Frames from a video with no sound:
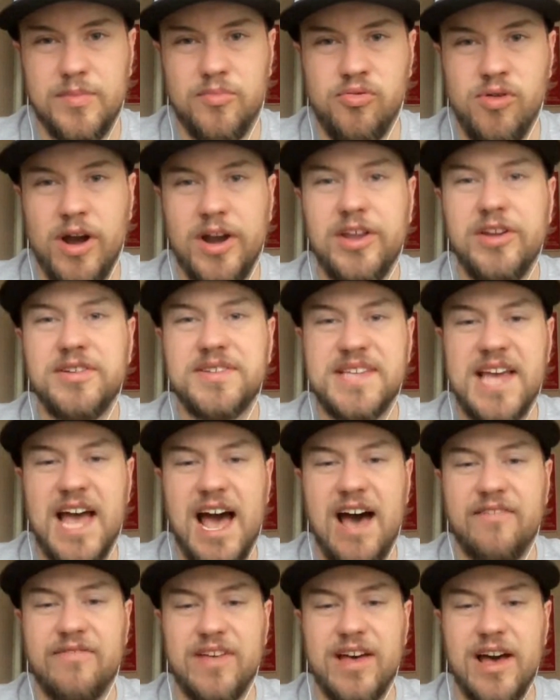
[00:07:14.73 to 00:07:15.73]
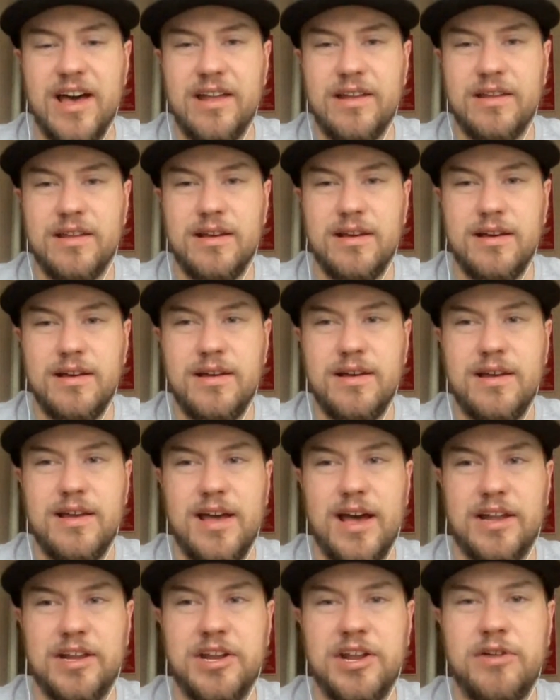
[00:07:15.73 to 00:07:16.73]
The Predators have that.
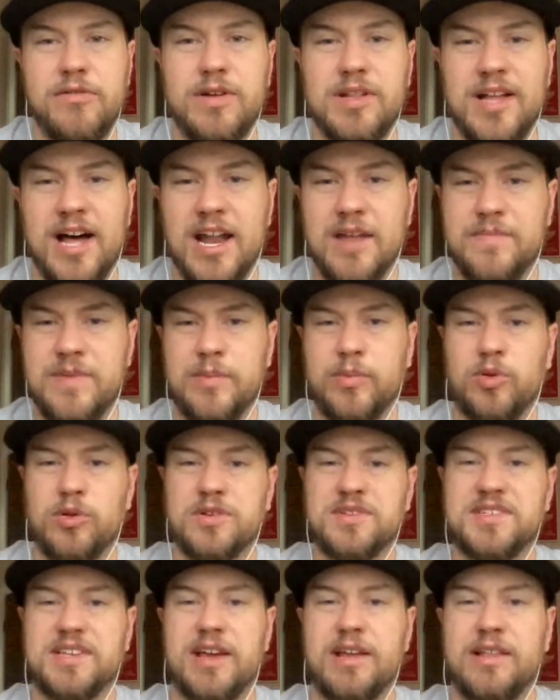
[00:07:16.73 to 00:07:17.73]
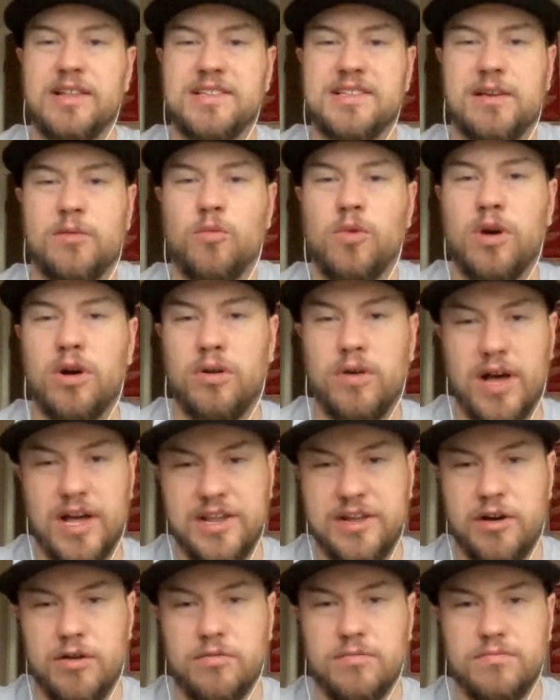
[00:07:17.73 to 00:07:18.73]
And I know a lot of people are saying, it's like, well, I
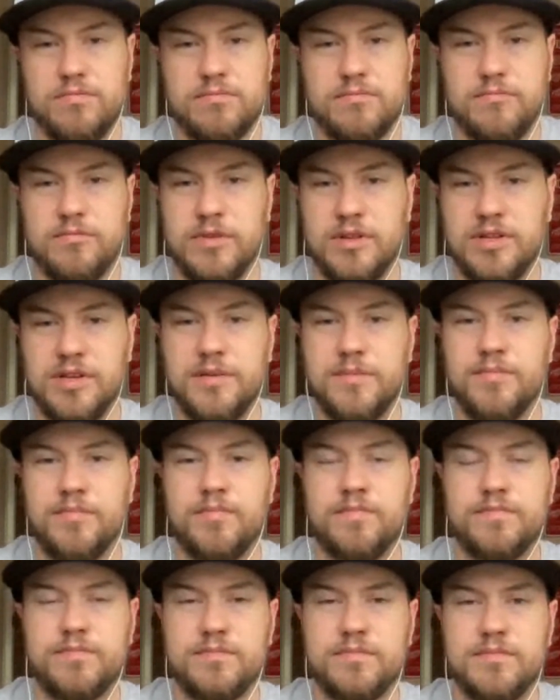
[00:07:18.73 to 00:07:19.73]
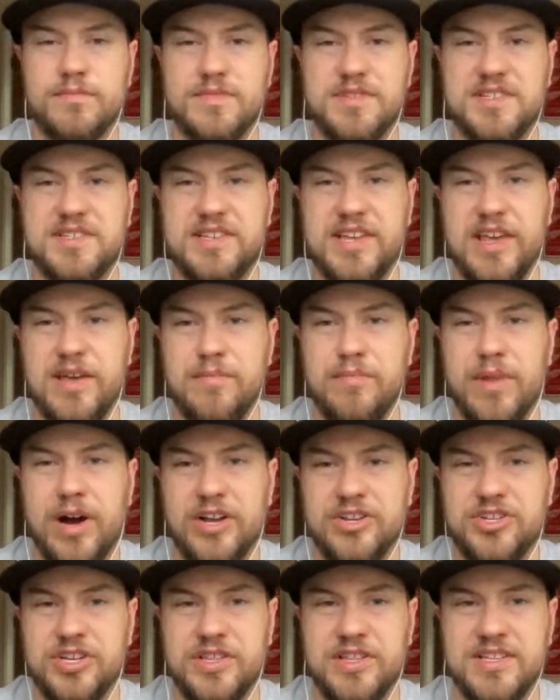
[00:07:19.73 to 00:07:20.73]
don't really see
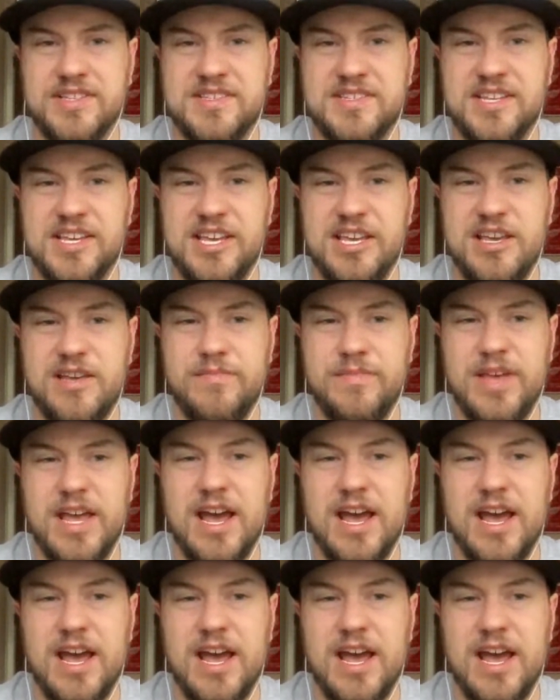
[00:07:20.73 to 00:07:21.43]
much in this team.